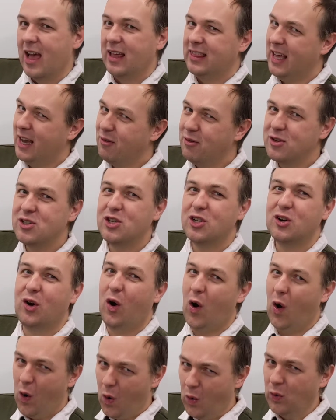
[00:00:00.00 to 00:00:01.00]
That was
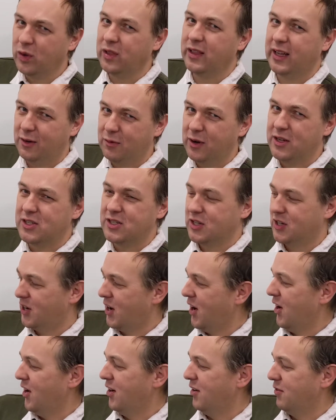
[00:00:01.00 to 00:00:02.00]
your only winter
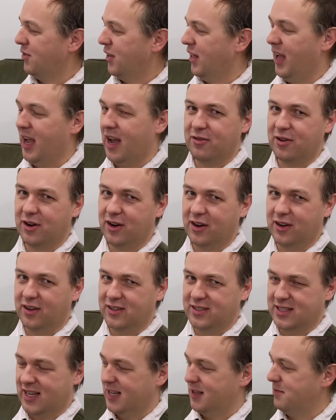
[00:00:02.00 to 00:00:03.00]
carnival ever,
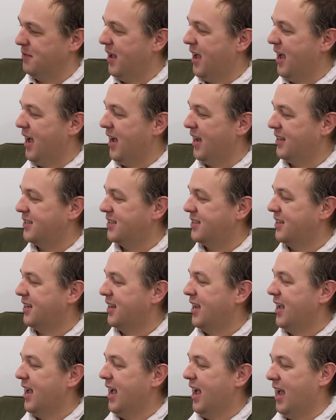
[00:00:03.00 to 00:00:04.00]
said Max,
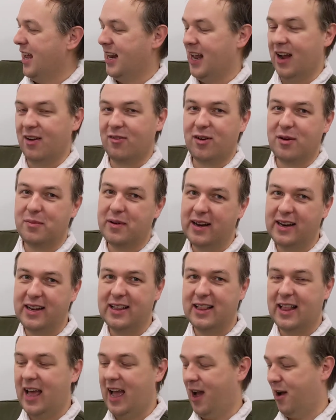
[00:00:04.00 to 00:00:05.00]
and everybody
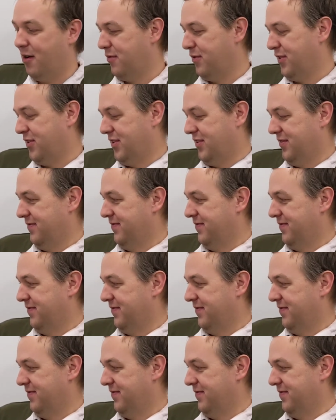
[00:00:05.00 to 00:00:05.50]
laughed.